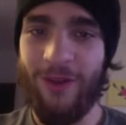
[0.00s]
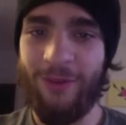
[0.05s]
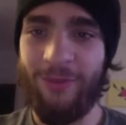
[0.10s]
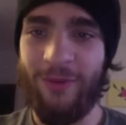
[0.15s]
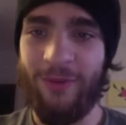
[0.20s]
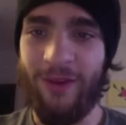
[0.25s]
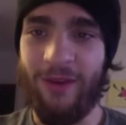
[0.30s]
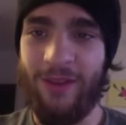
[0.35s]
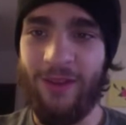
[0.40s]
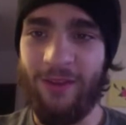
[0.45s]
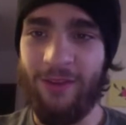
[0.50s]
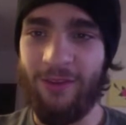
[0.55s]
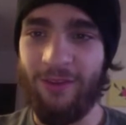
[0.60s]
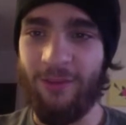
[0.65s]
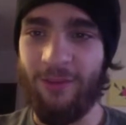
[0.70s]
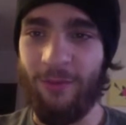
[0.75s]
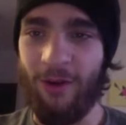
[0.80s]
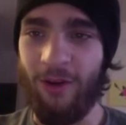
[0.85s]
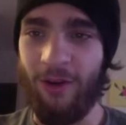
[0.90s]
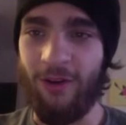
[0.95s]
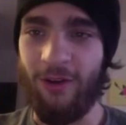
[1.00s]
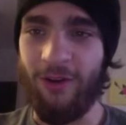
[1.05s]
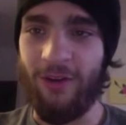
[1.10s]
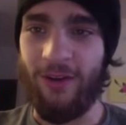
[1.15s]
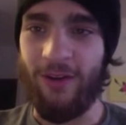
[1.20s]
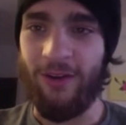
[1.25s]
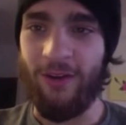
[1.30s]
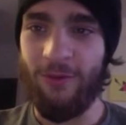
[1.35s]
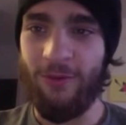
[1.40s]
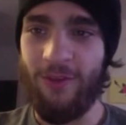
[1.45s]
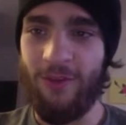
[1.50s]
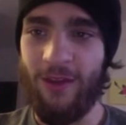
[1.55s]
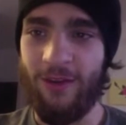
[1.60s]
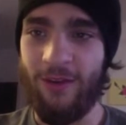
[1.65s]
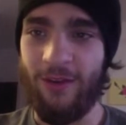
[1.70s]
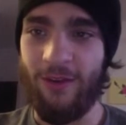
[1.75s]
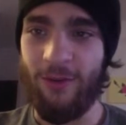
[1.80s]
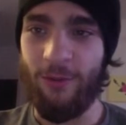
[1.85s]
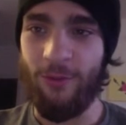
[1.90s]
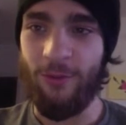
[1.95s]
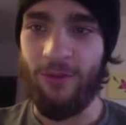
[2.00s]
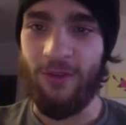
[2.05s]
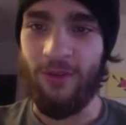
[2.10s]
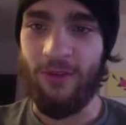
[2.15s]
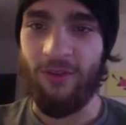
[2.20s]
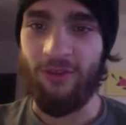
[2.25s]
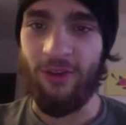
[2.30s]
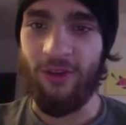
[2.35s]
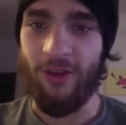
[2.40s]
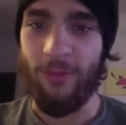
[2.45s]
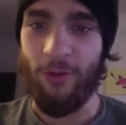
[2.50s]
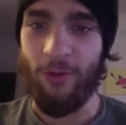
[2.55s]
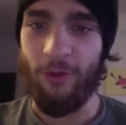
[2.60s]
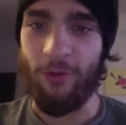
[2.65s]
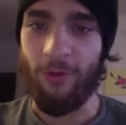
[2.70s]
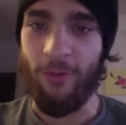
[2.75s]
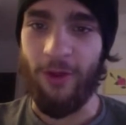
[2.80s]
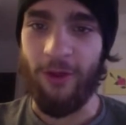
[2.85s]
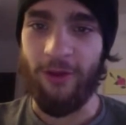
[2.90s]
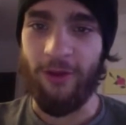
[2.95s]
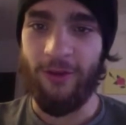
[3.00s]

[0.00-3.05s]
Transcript: but he is smart. He knows how to use his shitty Pokemon.